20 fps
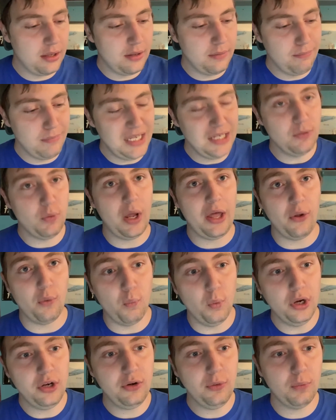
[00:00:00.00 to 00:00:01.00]
Meanwhile,
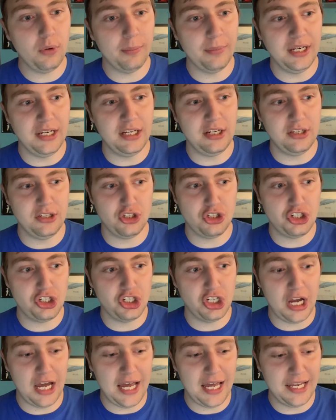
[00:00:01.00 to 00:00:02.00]
Wonder Woman is
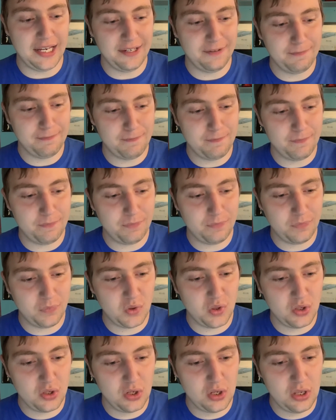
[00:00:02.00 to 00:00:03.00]
shot
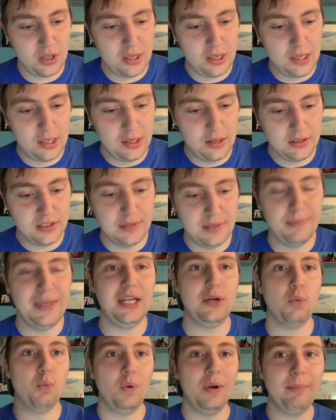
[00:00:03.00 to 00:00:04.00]
to
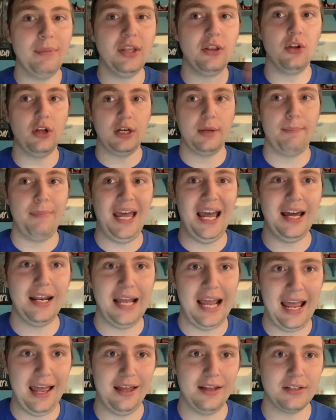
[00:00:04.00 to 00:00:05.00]
make women look
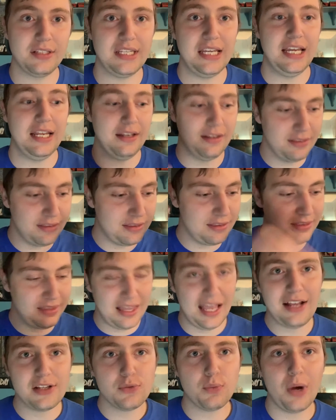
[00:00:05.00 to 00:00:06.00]
badass, and
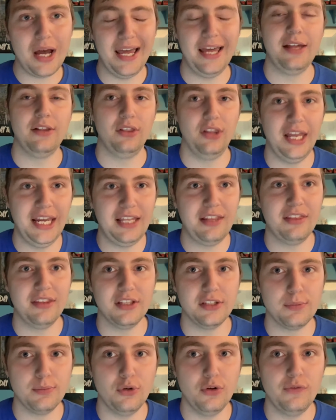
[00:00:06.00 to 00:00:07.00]
that's why I like
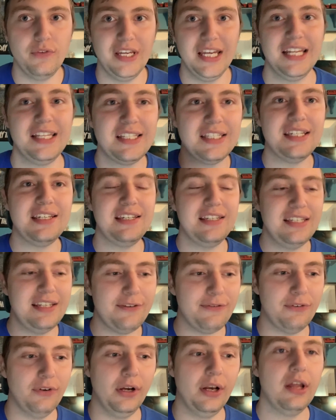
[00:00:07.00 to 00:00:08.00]
this movie. It's
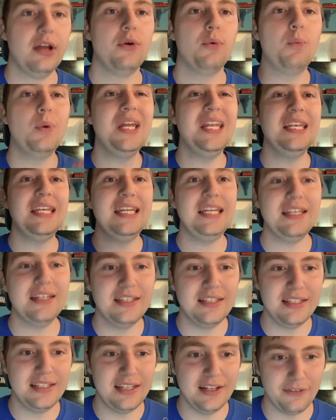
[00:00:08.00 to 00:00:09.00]
different. We need
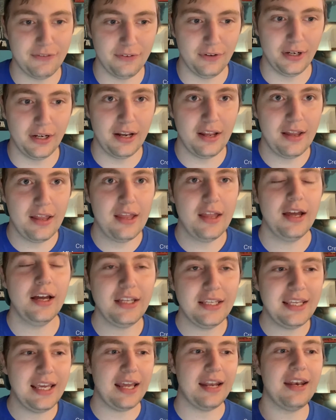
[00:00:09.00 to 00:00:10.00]
different.
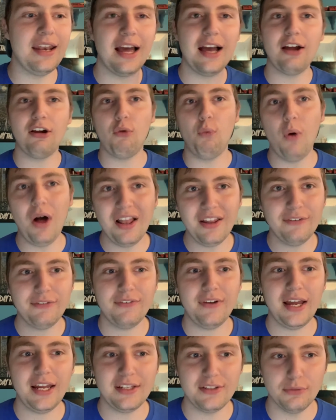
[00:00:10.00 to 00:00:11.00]
Again, not
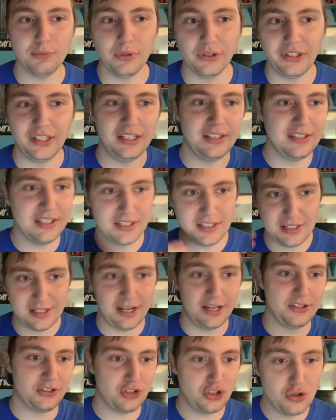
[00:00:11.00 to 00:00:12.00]
qualified to really
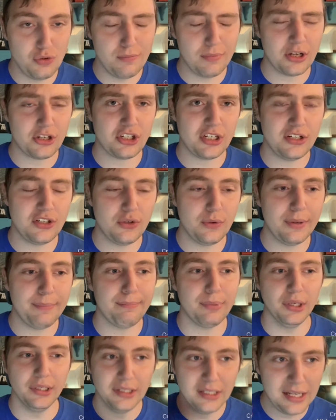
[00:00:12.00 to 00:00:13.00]
discuss too much into it,
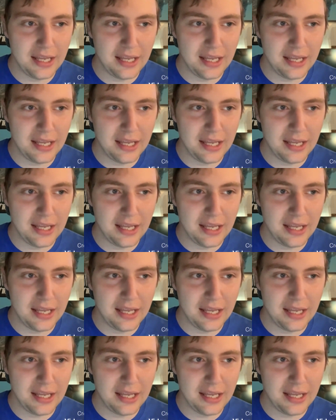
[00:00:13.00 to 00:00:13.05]
but